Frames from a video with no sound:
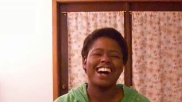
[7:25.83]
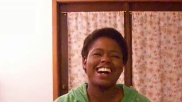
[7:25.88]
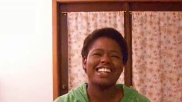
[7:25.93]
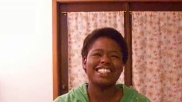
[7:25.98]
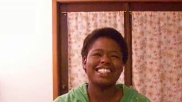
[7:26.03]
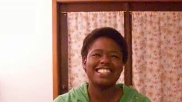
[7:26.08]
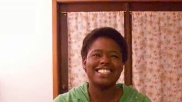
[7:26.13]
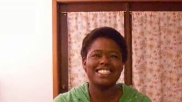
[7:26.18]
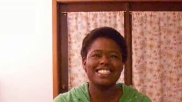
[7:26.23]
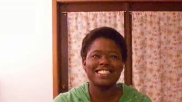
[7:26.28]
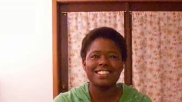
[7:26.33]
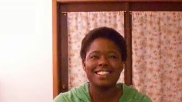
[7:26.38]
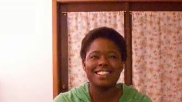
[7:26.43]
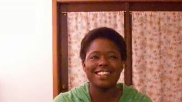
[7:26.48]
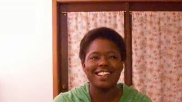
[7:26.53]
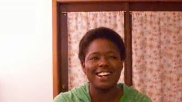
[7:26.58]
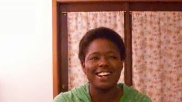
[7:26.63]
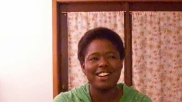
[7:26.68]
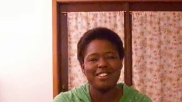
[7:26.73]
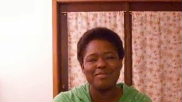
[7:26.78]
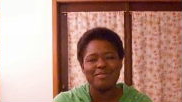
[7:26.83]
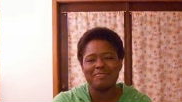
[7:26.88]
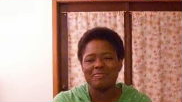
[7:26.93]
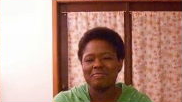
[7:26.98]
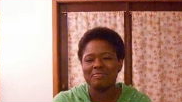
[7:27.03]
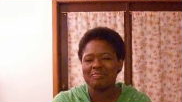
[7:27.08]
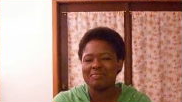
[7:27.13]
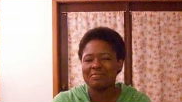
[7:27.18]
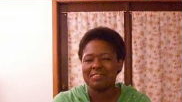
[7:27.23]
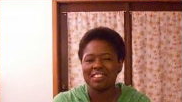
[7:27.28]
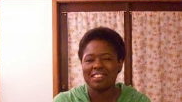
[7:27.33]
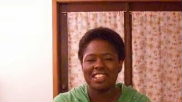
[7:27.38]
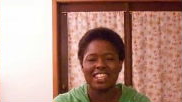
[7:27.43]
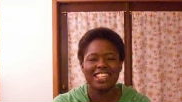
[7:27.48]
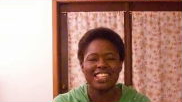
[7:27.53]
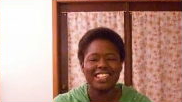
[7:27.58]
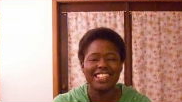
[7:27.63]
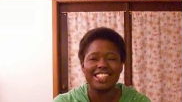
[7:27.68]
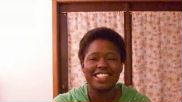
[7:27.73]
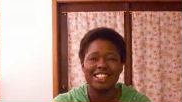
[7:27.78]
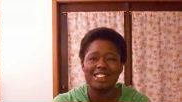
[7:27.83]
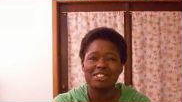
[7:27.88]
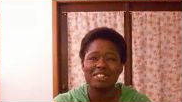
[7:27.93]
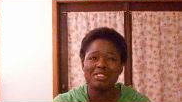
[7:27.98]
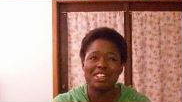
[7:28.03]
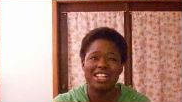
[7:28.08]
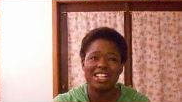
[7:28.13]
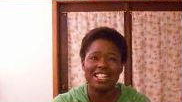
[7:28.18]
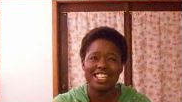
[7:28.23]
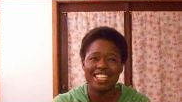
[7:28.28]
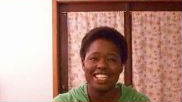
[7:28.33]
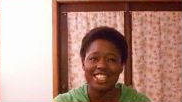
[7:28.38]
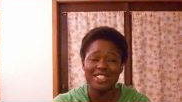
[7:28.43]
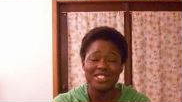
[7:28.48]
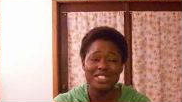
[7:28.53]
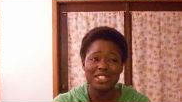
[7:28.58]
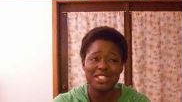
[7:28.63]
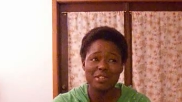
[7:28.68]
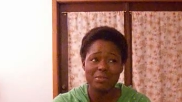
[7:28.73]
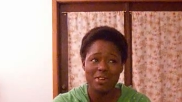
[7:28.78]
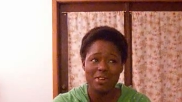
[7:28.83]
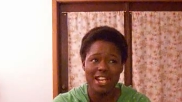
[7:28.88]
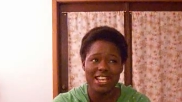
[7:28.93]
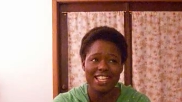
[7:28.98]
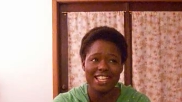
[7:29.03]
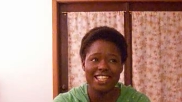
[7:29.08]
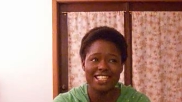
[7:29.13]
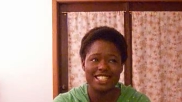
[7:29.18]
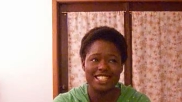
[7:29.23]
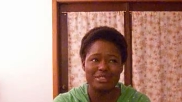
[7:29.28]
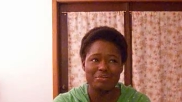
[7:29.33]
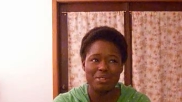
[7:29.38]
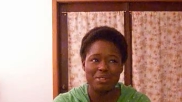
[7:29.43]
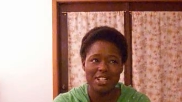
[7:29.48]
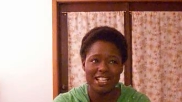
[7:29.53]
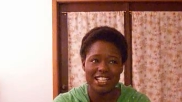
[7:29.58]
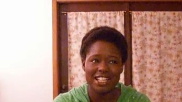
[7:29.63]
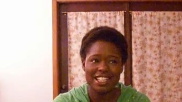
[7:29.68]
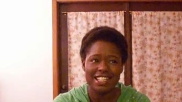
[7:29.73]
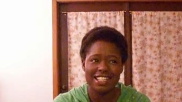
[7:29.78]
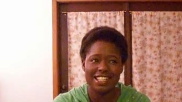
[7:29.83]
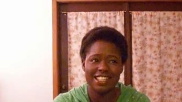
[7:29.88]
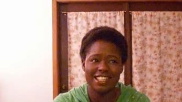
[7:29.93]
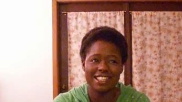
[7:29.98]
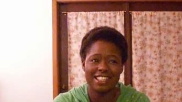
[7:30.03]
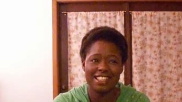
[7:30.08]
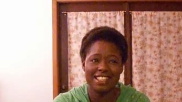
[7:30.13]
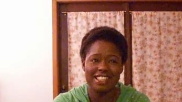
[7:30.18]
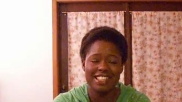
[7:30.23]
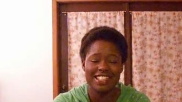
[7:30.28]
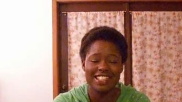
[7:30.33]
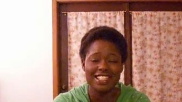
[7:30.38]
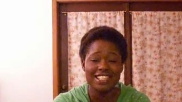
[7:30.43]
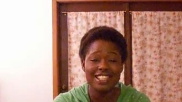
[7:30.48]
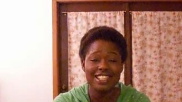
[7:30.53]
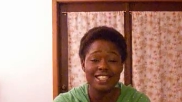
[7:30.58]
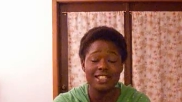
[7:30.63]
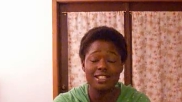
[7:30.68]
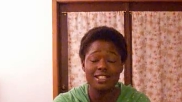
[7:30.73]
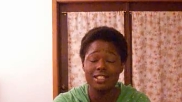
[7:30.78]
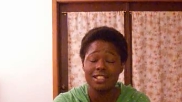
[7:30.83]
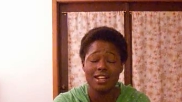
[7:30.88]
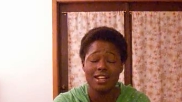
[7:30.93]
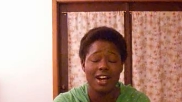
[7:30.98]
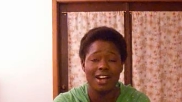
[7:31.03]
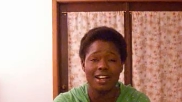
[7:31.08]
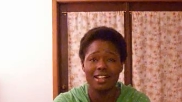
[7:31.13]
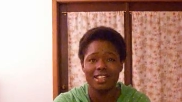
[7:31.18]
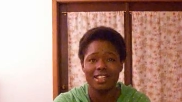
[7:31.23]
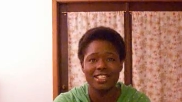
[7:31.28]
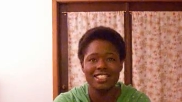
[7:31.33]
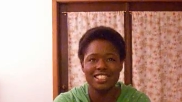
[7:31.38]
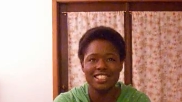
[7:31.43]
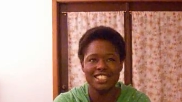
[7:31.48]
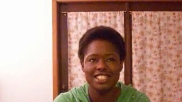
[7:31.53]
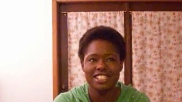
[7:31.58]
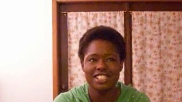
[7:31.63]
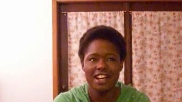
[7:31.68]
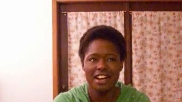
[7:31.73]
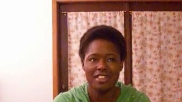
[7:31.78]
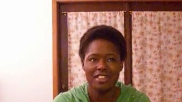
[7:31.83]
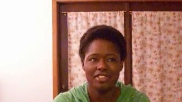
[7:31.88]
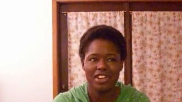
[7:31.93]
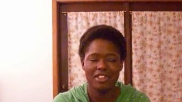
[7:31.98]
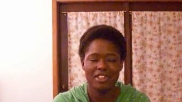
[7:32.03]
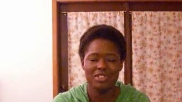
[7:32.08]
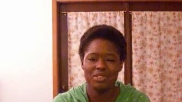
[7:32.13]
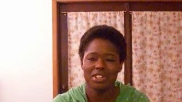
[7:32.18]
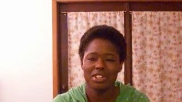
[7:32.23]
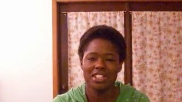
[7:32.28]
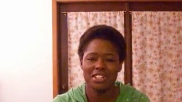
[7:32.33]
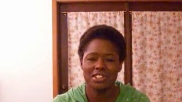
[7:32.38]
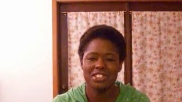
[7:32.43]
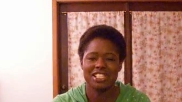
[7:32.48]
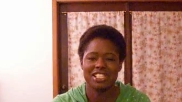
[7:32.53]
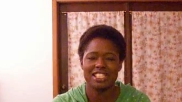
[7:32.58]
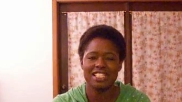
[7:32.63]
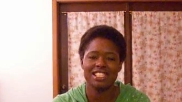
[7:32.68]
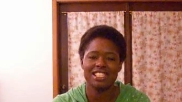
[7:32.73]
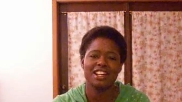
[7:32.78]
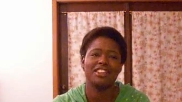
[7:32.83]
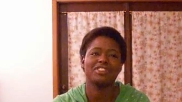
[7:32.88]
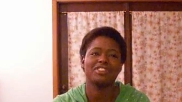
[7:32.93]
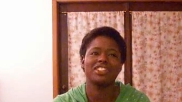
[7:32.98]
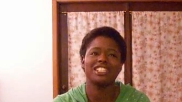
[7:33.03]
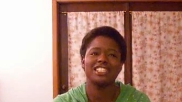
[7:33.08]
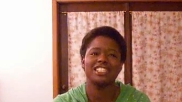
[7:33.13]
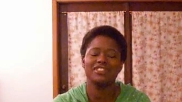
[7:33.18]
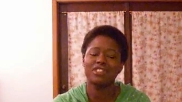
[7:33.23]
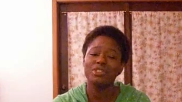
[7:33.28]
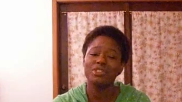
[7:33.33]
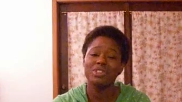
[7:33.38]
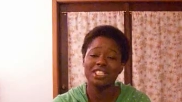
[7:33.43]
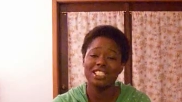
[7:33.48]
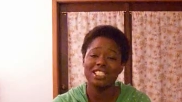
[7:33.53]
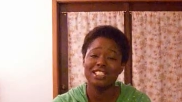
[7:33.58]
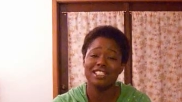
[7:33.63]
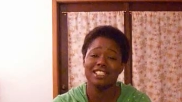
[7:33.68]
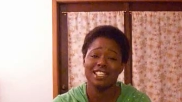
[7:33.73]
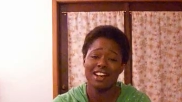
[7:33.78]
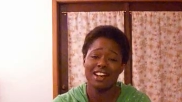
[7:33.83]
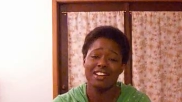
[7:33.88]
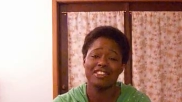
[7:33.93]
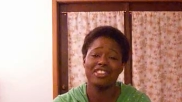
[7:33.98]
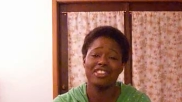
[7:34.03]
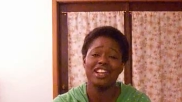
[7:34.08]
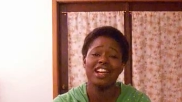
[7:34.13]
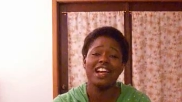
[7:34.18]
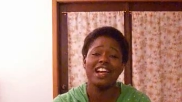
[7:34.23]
Honestly, you know what? Losing weight is it's tough. Everyone knows it's tough, because if it wasn't tough,